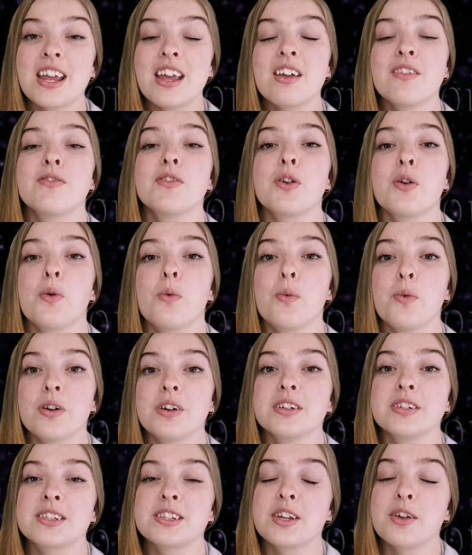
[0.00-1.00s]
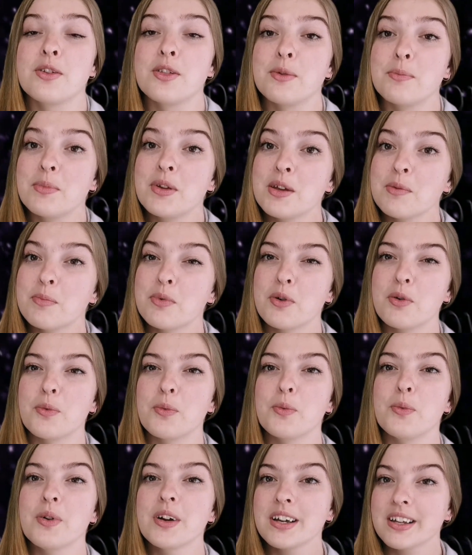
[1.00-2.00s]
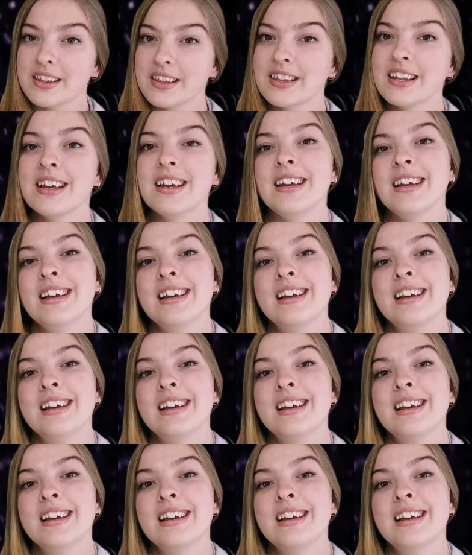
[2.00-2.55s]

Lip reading: heavier oil. So the people with,